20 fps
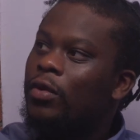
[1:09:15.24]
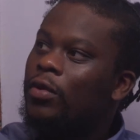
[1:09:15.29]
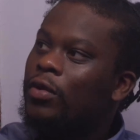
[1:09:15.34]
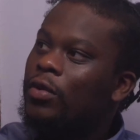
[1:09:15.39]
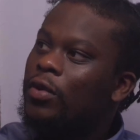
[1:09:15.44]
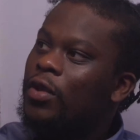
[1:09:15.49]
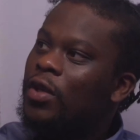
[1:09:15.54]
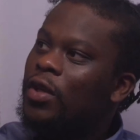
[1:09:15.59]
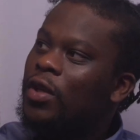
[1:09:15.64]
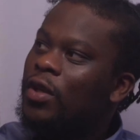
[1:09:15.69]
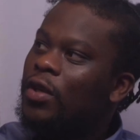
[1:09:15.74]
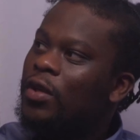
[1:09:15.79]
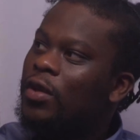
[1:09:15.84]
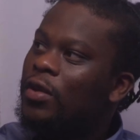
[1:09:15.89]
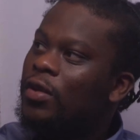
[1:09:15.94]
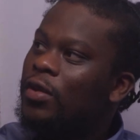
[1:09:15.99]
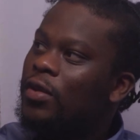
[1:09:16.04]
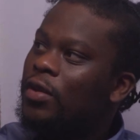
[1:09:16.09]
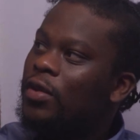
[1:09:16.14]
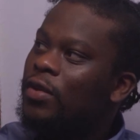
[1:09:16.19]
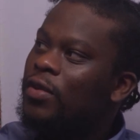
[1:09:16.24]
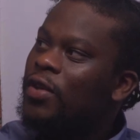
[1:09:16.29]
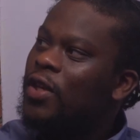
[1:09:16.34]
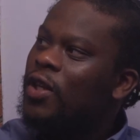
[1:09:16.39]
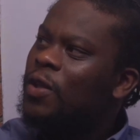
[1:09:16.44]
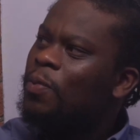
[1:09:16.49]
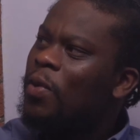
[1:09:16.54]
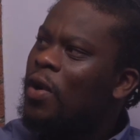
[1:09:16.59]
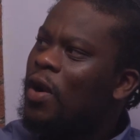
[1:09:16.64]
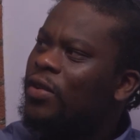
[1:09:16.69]
the
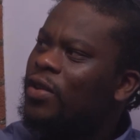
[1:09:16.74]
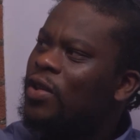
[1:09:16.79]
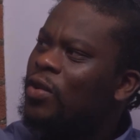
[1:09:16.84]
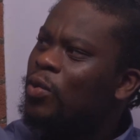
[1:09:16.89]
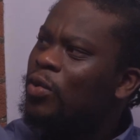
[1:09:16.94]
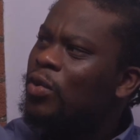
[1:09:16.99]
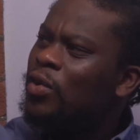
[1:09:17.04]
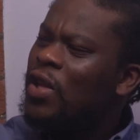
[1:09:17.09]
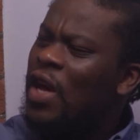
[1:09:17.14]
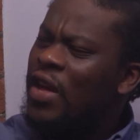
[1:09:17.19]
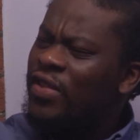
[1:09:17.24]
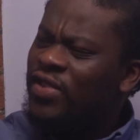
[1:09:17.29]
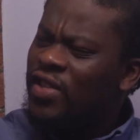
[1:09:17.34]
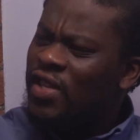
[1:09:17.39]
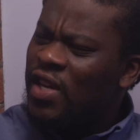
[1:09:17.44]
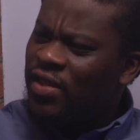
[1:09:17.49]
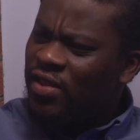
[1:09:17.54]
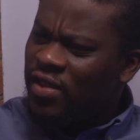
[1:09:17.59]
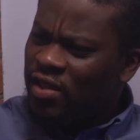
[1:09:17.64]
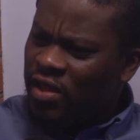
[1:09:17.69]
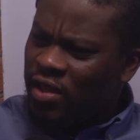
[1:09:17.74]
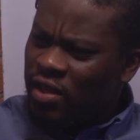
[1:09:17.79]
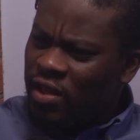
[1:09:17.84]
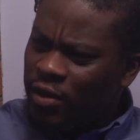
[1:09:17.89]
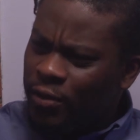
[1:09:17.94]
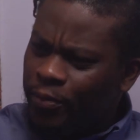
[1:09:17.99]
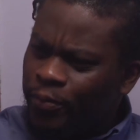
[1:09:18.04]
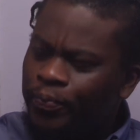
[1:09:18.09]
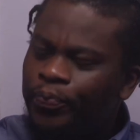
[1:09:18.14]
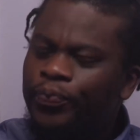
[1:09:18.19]
Zeke's party,
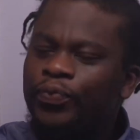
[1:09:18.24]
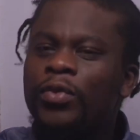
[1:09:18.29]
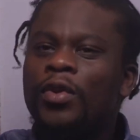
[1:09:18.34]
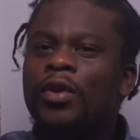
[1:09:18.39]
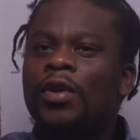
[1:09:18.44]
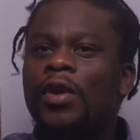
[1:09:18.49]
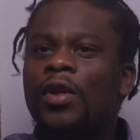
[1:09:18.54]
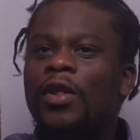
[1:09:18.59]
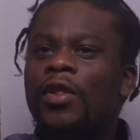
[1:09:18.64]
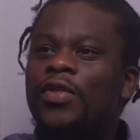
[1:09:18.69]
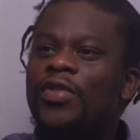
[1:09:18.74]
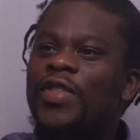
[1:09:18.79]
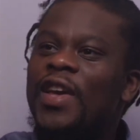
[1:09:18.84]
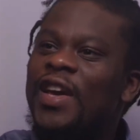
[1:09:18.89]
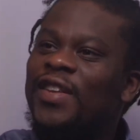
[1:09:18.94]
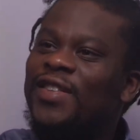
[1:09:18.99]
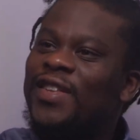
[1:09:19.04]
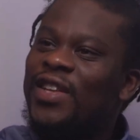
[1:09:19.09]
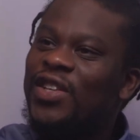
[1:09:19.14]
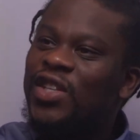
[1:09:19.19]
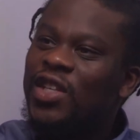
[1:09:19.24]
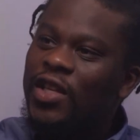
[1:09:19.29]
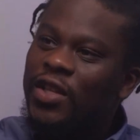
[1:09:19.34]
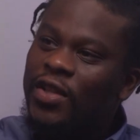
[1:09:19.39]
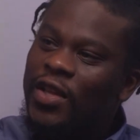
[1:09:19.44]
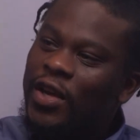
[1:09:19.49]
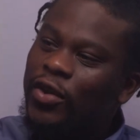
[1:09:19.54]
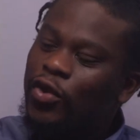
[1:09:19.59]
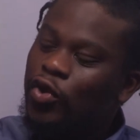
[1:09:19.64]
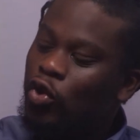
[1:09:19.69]
NCNC, yes. Essentially
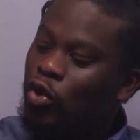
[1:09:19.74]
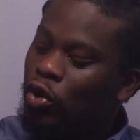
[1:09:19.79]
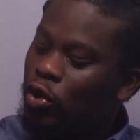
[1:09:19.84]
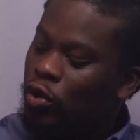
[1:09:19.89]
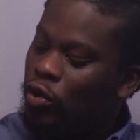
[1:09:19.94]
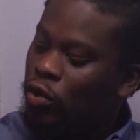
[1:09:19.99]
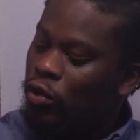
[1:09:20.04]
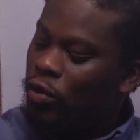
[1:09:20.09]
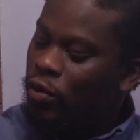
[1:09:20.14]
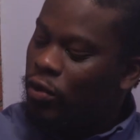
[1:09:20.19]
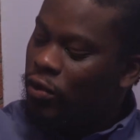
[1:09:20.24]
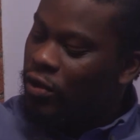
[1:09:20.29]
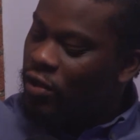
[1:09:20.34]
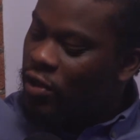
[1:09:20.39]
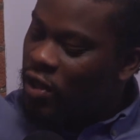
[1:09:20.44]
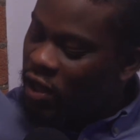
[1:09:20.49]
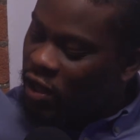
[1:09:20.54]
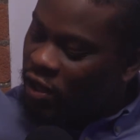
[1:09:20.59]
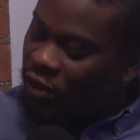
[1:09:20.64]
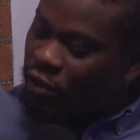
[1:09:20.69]
they took the